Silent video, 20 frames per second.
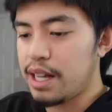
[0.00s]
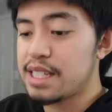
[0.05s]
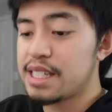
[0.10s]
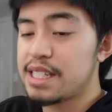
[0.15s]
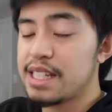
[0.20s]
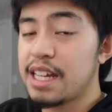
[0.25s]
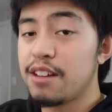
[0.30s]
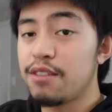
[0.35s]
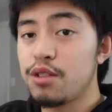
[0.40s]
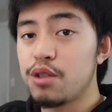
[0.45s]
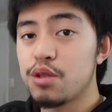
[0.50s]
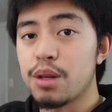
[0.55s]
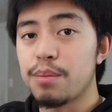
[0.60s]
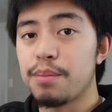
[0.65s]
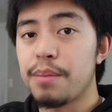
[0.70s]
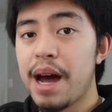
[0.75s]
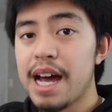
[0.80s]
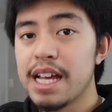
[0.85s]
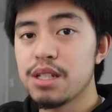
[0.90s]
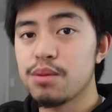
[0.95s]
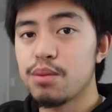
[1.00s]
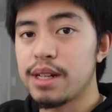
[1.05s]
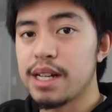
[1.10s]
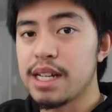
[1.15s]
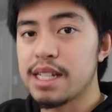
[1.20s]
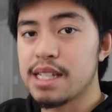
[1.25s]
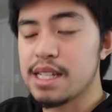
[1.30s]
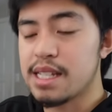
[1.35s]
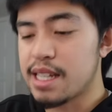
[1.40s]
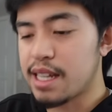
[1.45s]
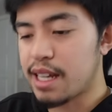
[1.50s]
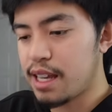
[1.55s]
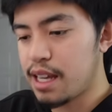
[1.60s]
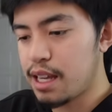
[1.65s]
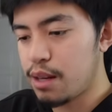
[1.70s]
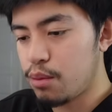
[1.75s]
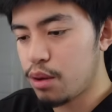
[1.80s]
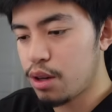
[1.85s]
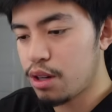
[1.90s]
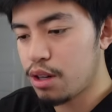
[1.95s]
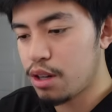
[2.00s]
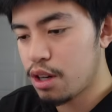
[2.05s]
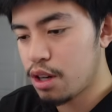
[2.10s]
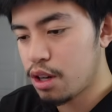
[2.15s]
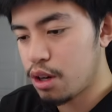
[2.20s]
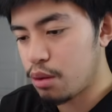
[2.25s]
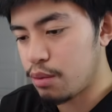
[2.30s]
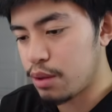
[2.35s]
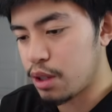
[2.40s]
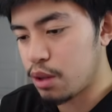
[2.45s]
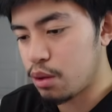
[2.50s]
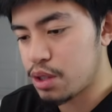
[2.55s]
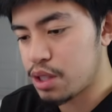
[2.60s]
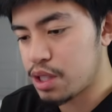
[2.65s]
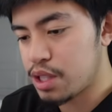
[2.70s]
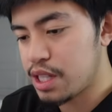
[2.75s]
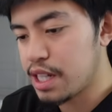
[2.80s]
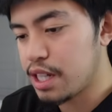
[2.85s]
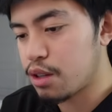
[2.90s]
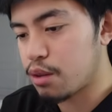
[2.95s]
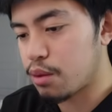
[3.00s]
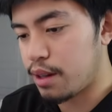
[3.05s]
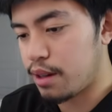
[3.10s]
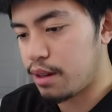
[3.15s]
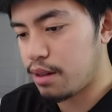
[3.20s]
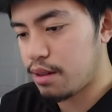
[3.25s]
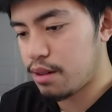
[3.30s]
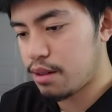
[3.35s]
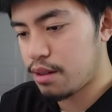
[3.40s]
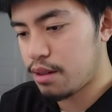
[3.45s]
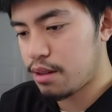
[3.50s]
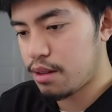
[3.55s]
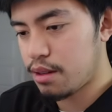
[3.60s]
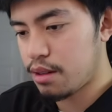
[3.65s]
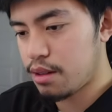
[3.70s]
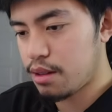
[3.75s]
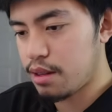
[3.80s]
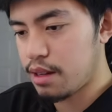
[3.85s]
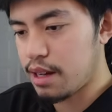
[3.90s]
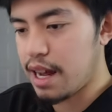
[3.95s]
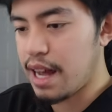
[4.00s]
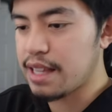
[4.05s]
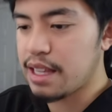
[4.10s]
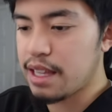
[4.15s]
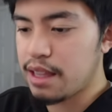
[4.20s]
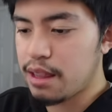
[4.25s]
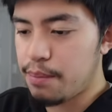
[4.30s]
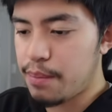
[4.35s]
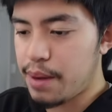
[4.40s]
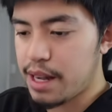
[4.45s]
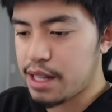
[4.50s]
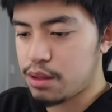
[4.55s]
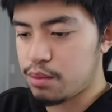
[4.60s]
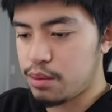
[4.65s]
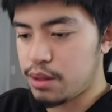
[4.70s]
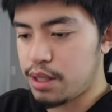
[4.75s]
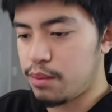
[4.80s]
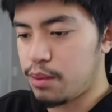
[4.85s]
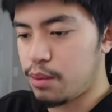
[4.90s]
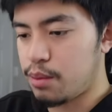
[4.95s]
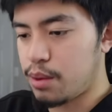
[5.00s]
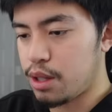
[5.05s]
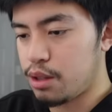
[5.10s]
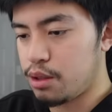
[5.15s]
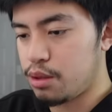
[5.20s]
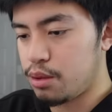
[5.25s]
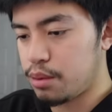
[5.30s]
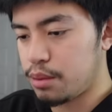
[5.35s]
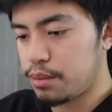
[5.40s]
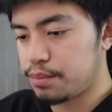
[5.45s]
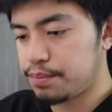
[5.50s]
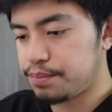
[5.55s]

Instead of using password as the second keyword, we go secret and then the password that we want to do.